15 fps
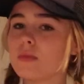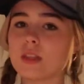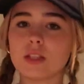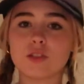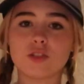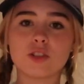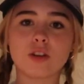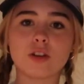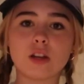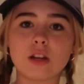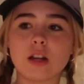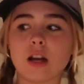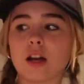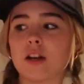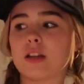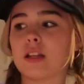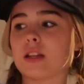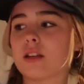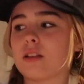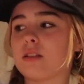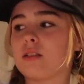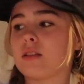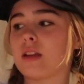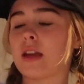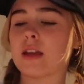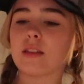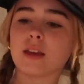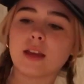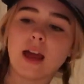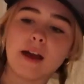These are so good. I already
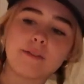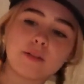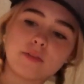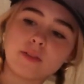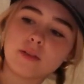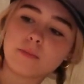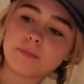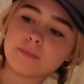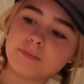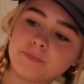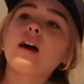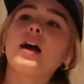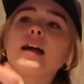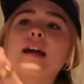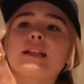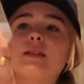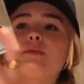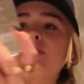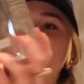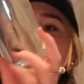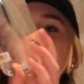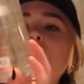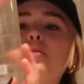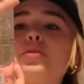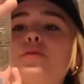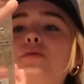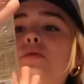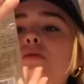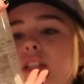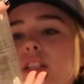ate like half of them. I got some
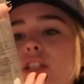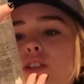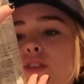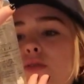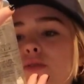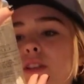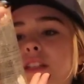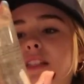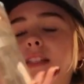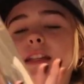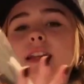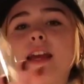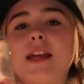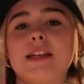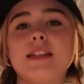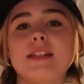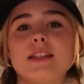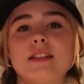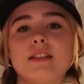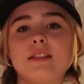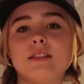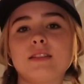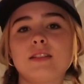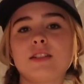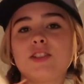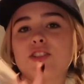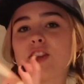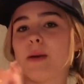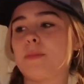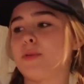shampoo, Kristin Ess
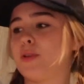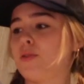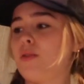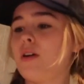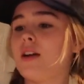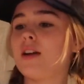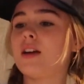shampoo.